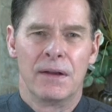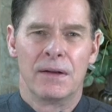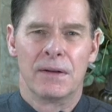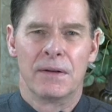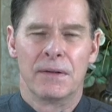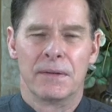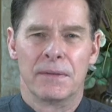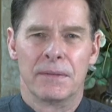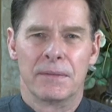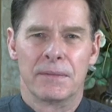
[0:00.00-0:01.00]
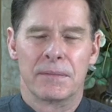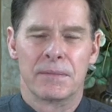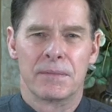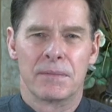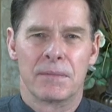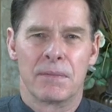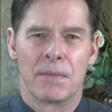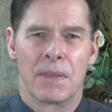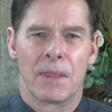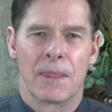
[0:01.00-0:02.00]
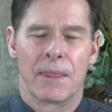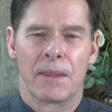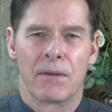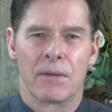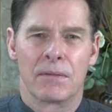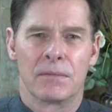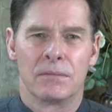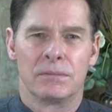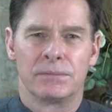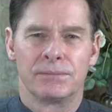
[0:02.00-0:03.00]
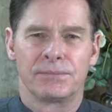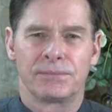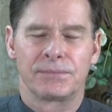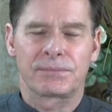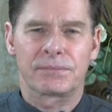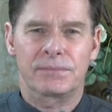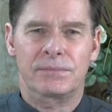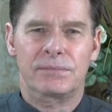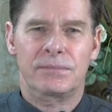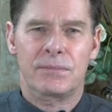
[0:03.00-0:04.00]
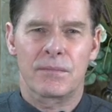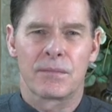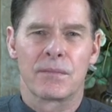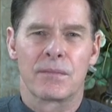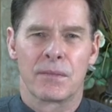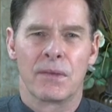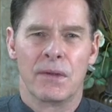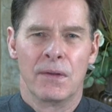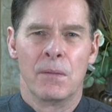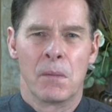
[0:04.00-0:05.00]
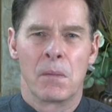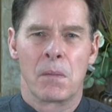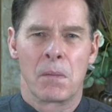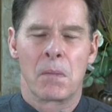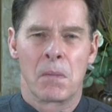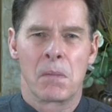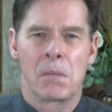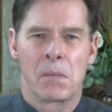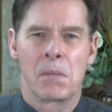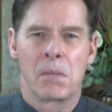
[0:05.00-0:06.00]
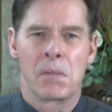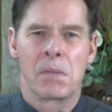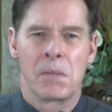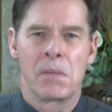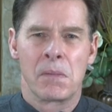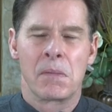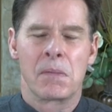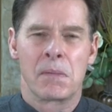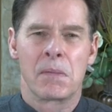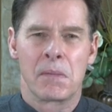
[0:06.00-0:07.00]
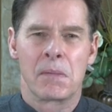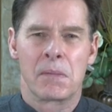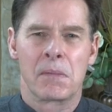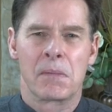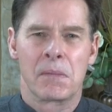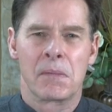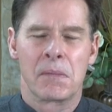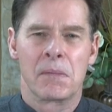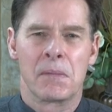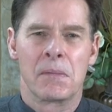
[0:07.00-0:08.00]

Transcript: This person isn't speaking.